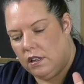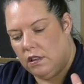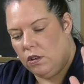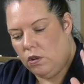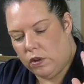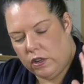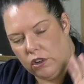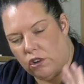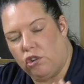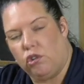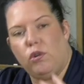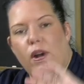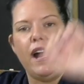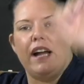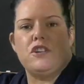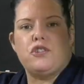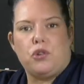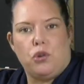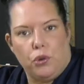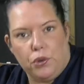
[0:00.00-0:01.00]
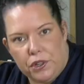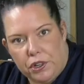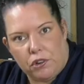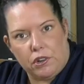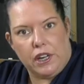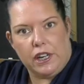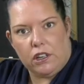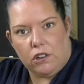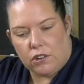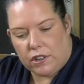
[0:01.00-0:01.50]
you can crash cool
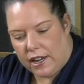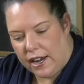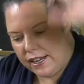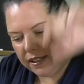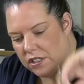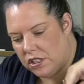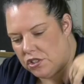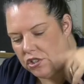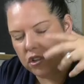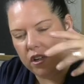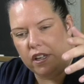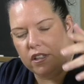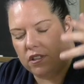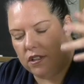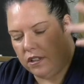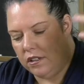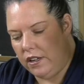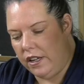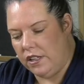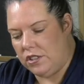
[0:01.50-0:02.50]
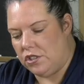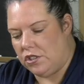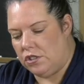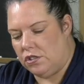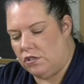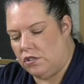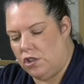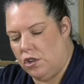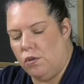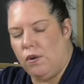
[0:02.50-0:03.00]
your kiln, guys. It's
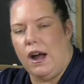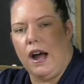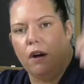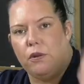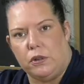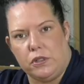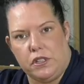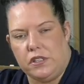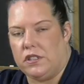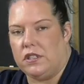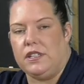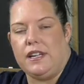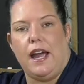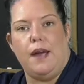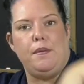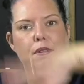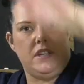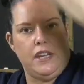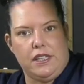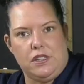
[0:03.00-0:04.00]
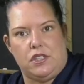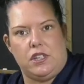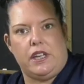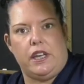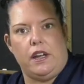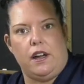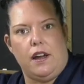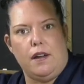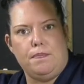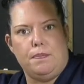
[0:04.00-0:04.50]
2 hours. It's the time it takes to
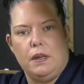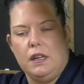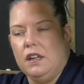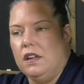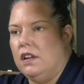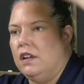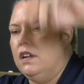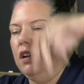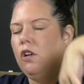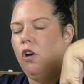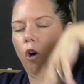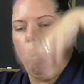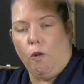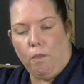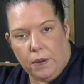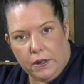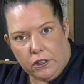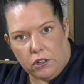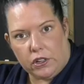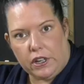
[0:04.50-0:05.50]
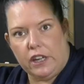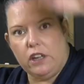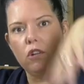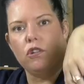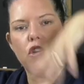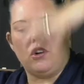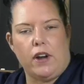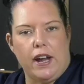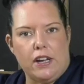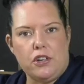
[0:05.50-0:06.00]
get up. Open your
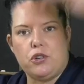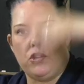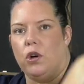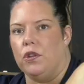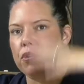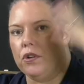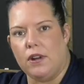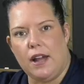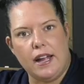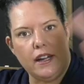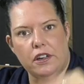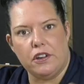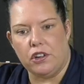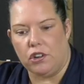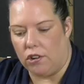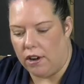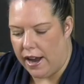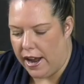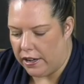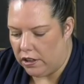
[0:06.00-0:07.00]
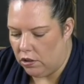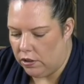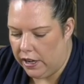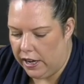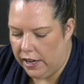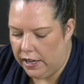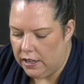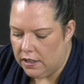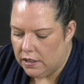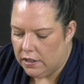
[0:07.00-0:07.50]
kiln, crash cool. They're not going to crack,
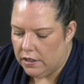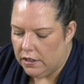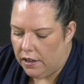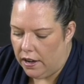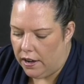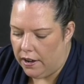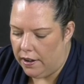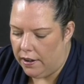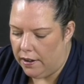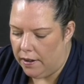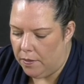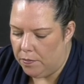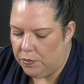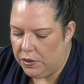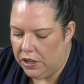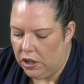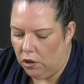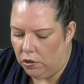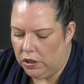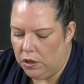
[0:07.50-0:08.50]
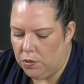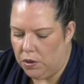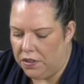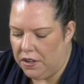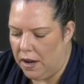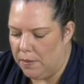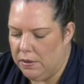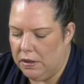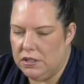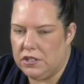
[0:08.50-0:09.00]
okay? The only
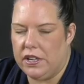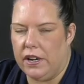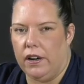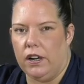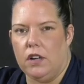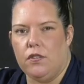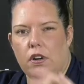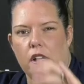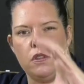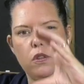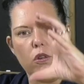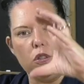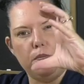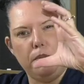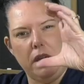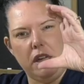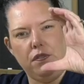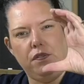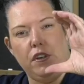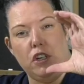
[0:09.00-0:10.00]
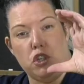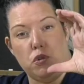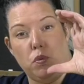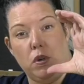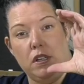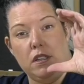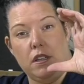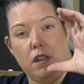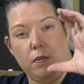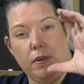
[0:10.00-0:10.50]
one that I'd be scared of are those big fish
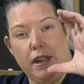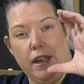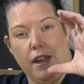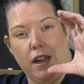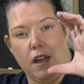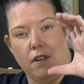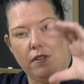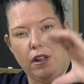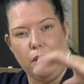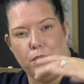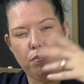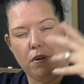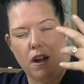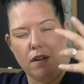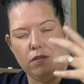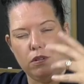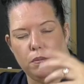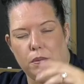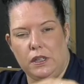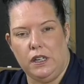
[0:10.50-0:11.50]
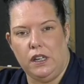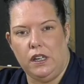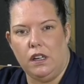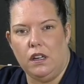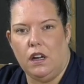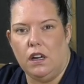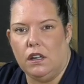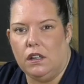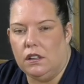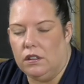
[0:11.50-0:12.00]
ones that we have. I'd
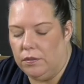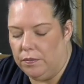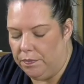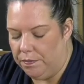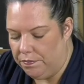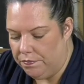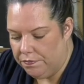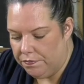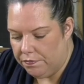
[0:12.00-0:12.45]
probably, I